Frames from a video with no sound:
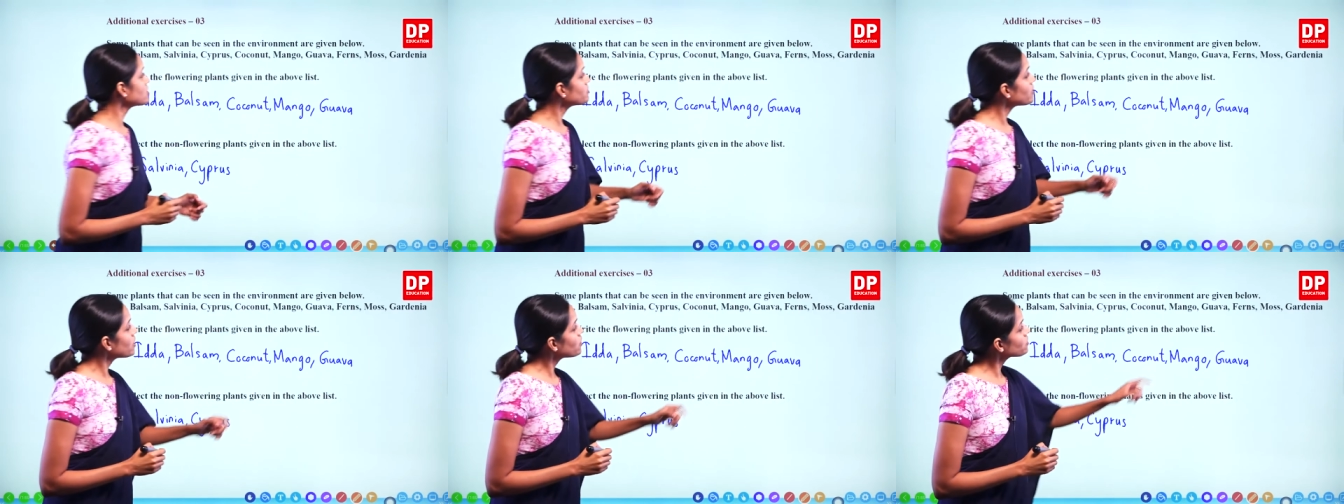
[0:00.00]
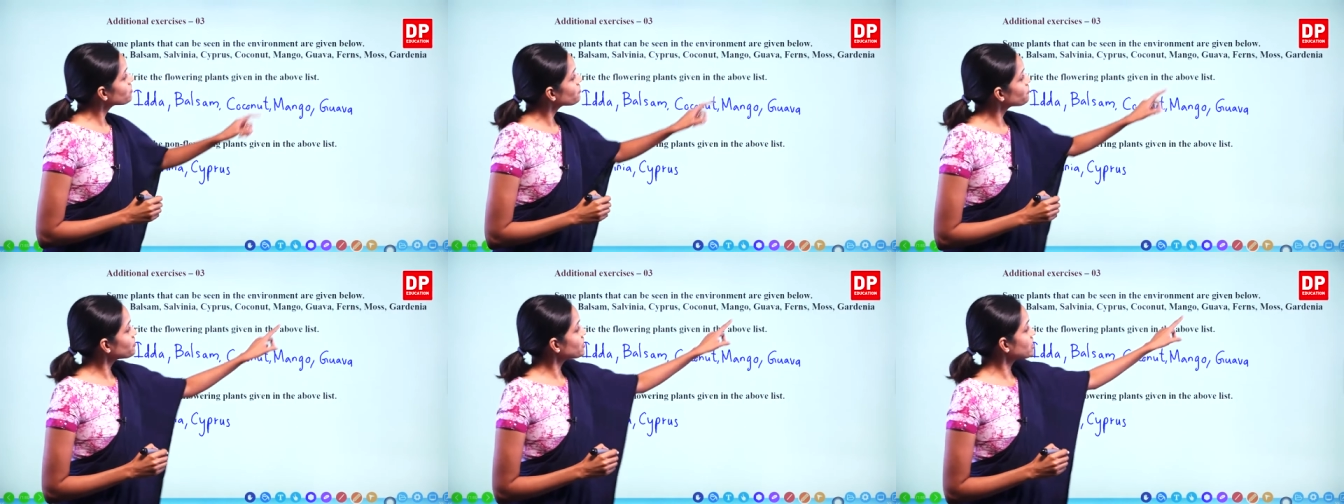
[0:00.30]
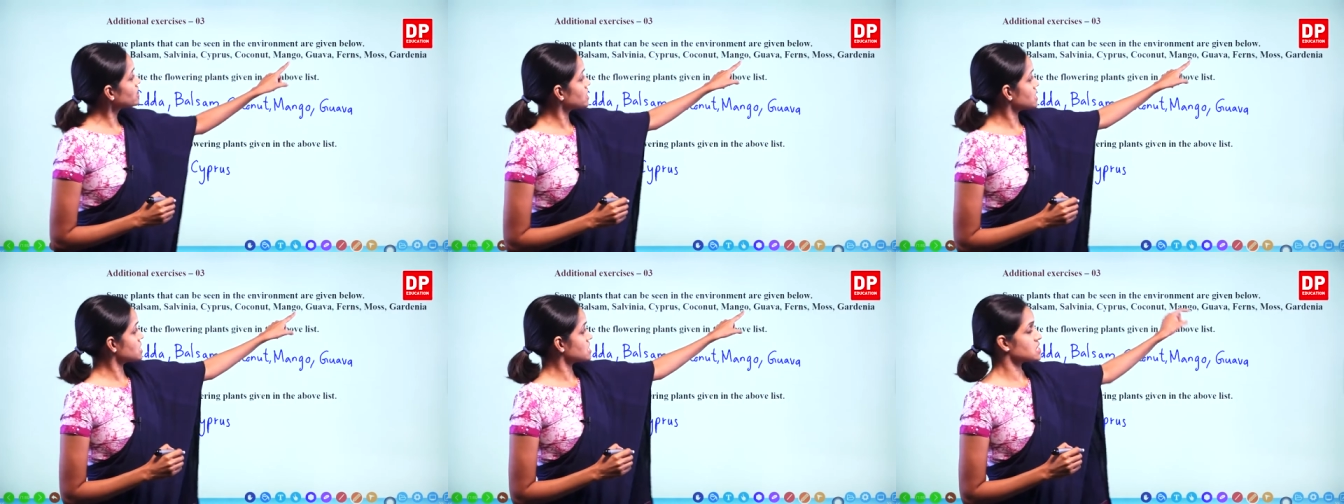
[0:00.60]
about
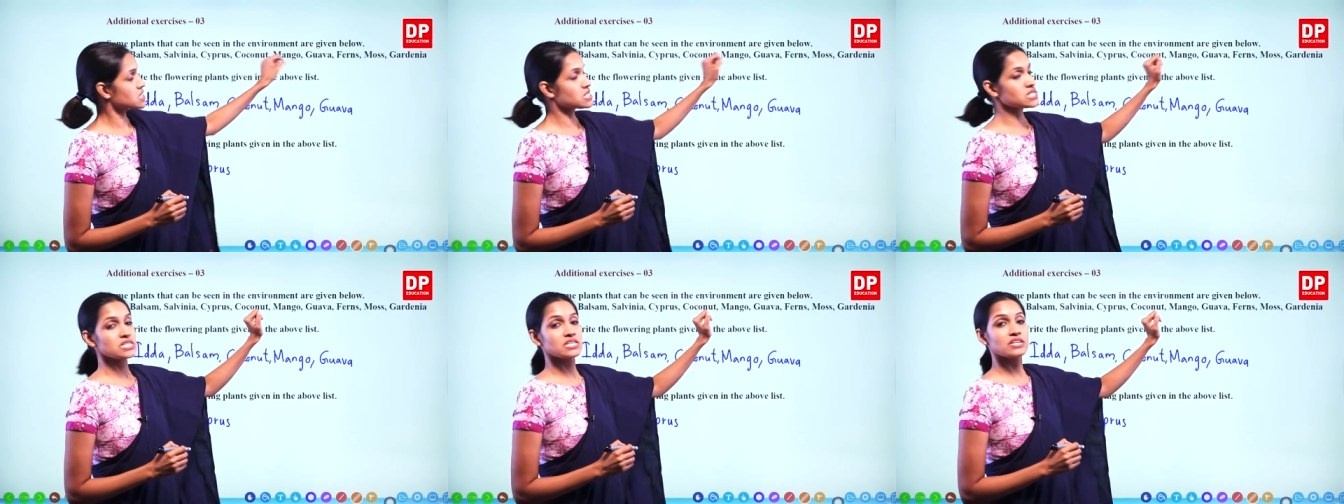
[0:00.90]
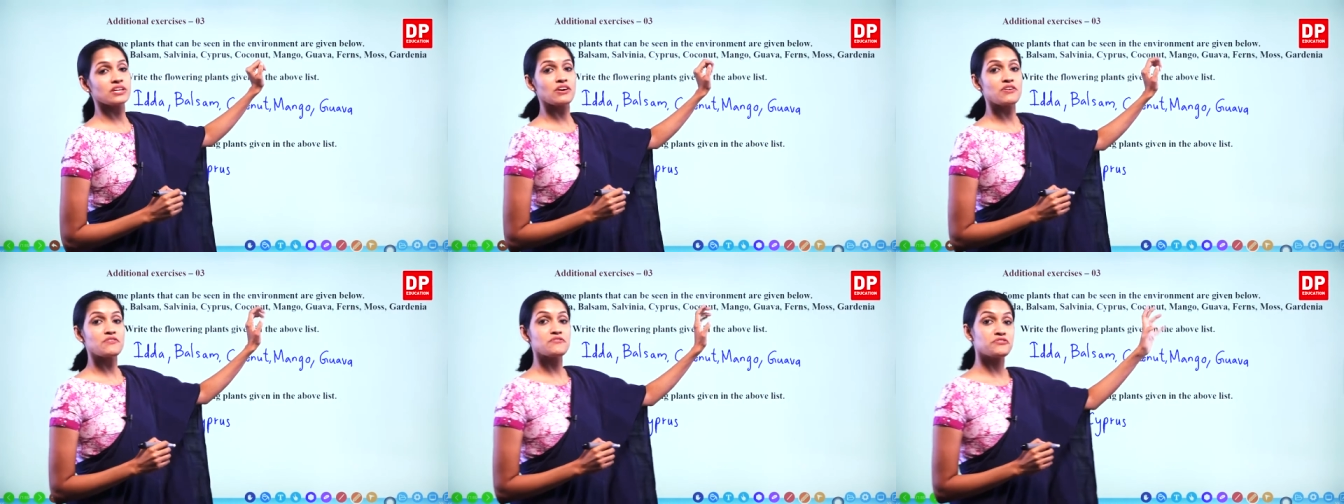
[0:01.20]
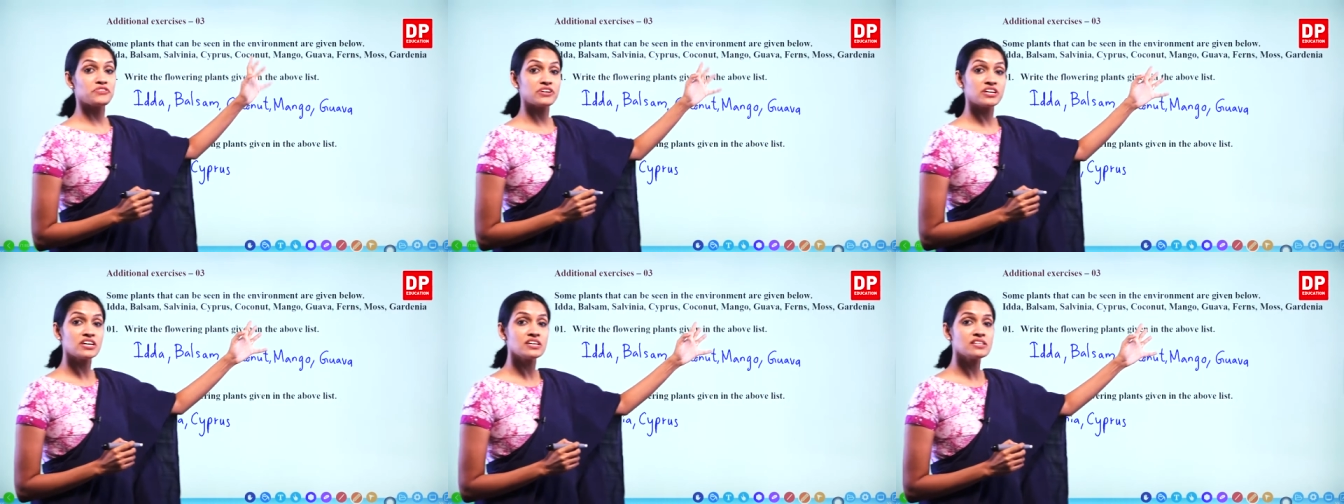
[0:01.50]
ferns?
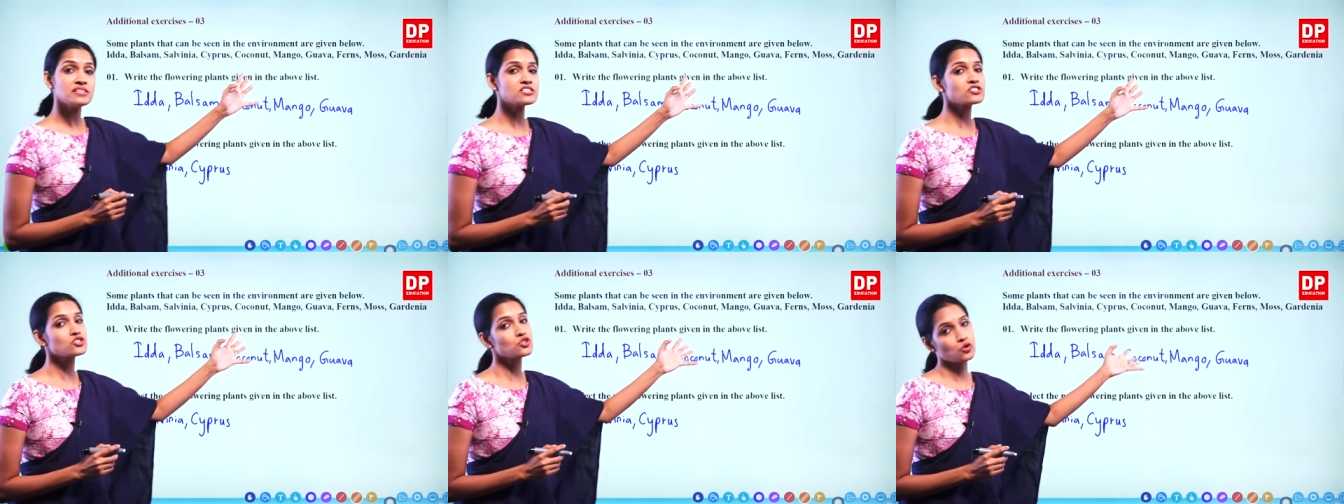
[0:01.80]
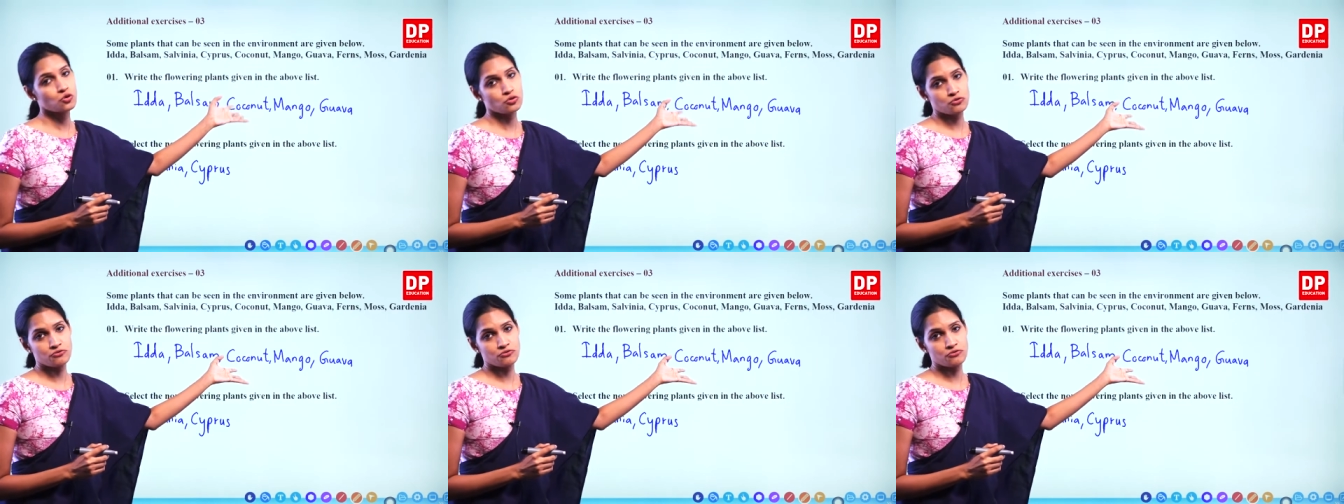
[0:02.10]
Ferns, no